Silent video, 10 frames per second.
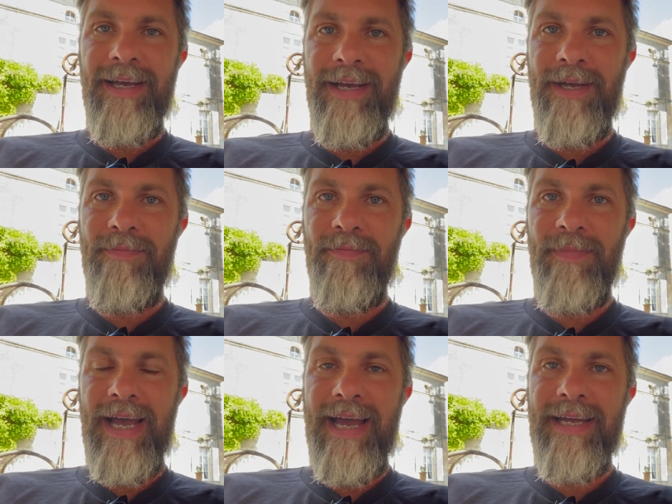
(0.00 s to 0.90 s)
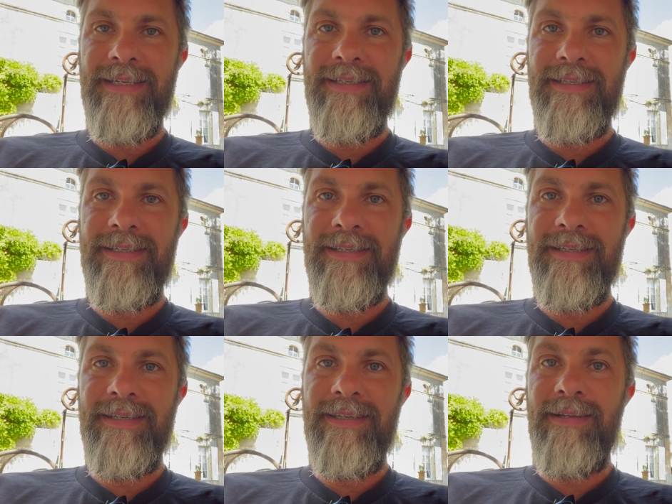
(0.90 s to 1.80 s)
And
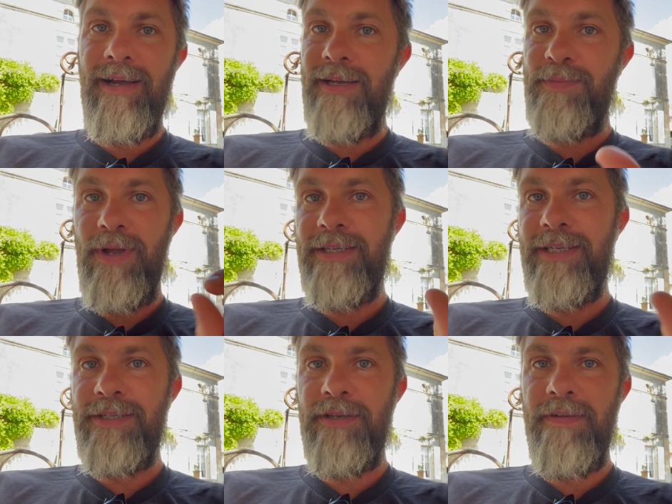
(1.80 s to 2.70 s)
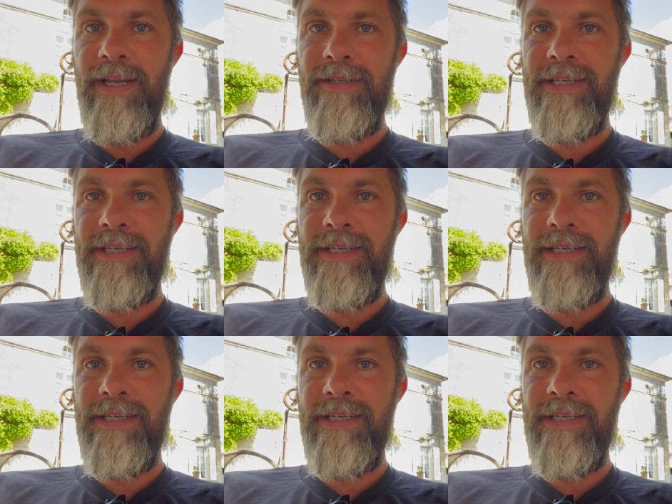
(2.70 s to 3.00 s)
I spliced these two videos